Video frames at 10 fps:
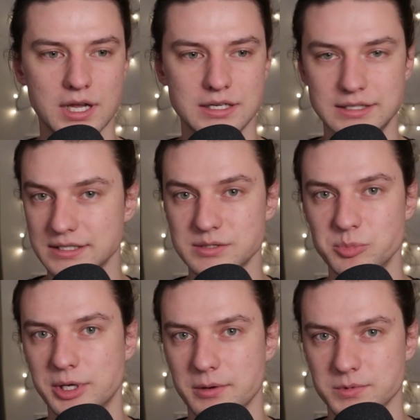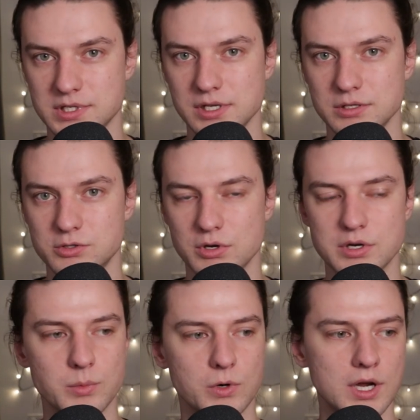it doesn't become a skill issue
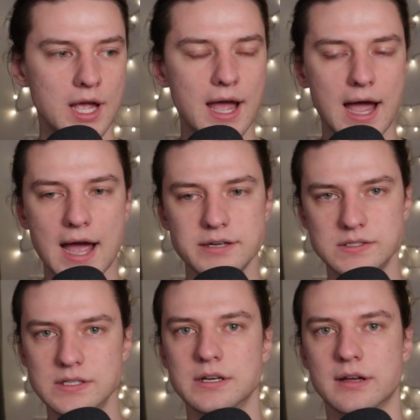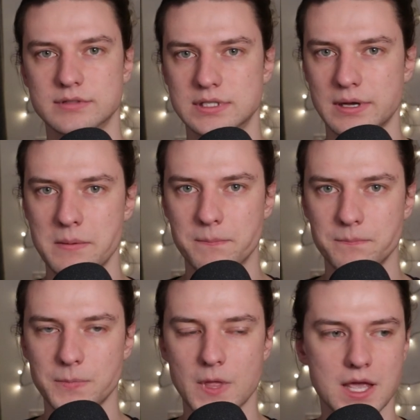anymore. I just didn't have the time.
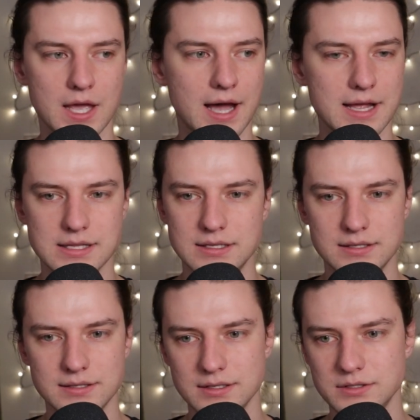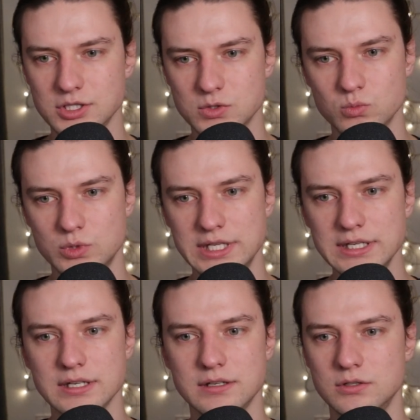I just
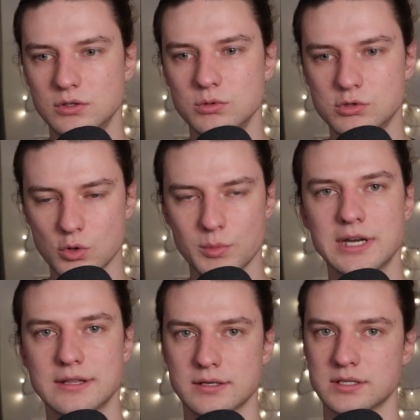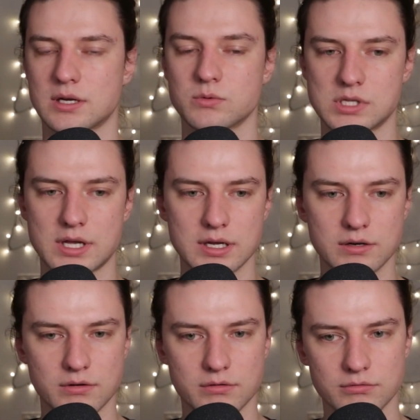needed to do so many things. I was
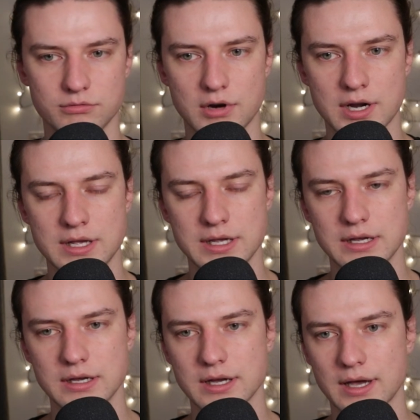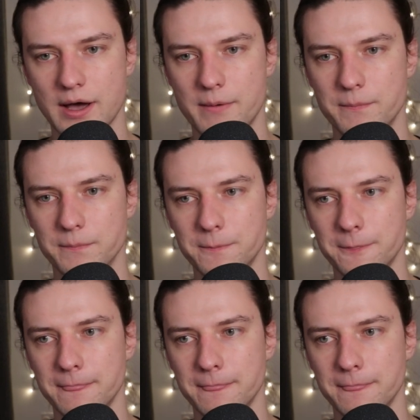running a